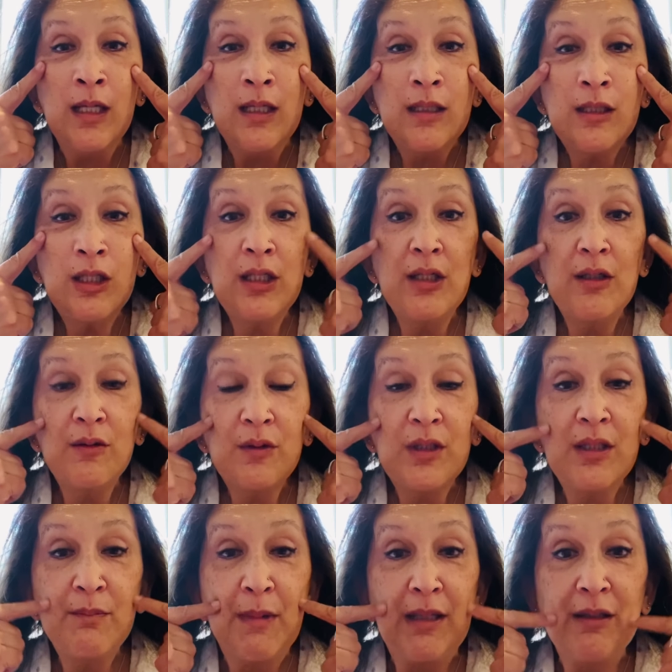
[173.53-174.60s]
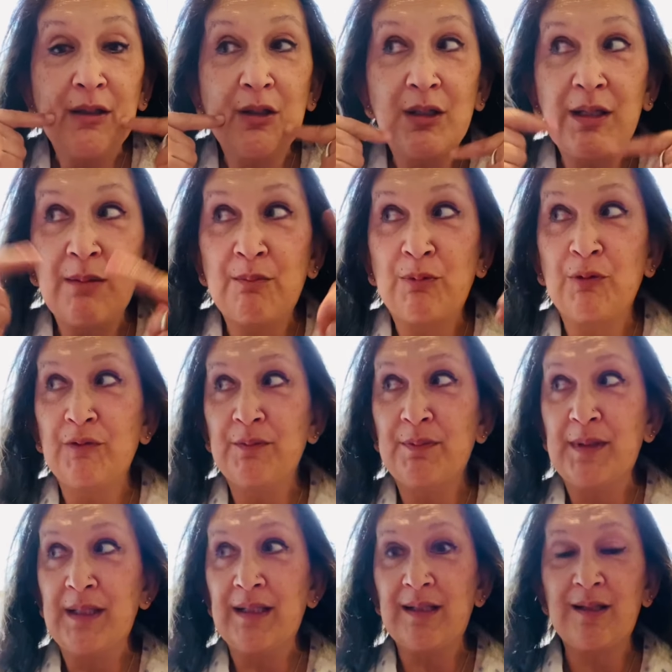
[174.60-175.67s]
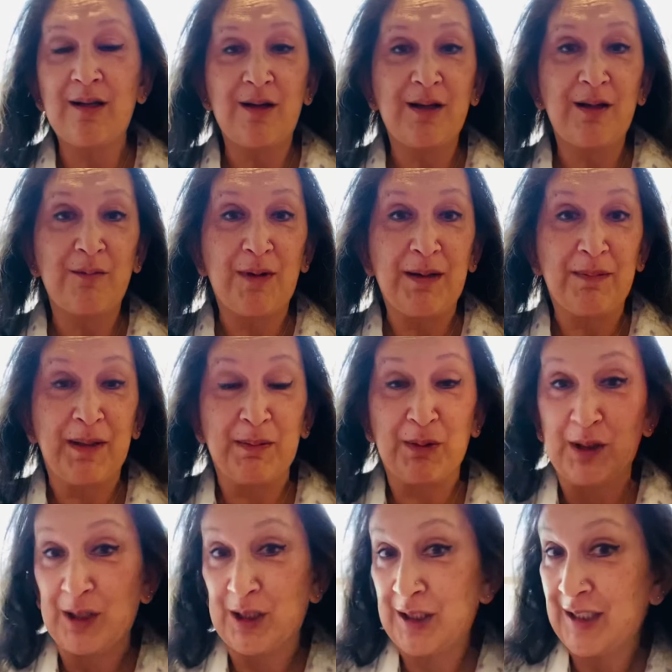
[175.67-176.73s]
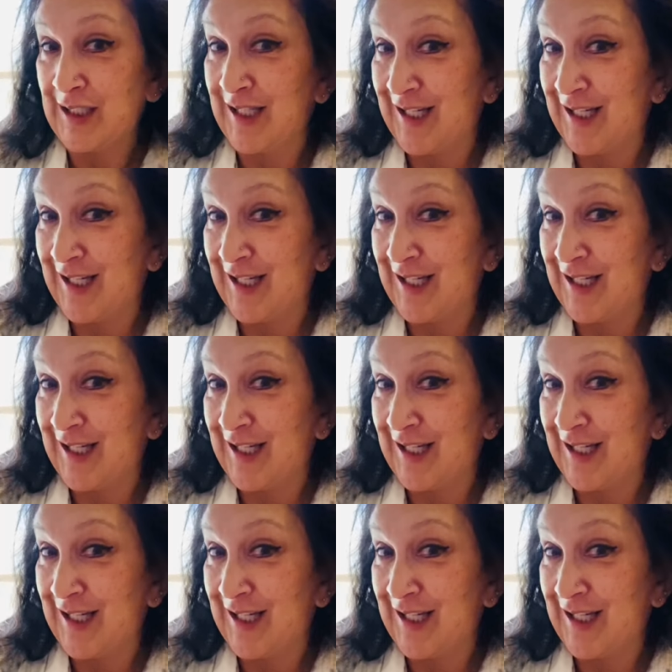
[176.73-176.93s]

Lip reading: to make little improvements on the way people look.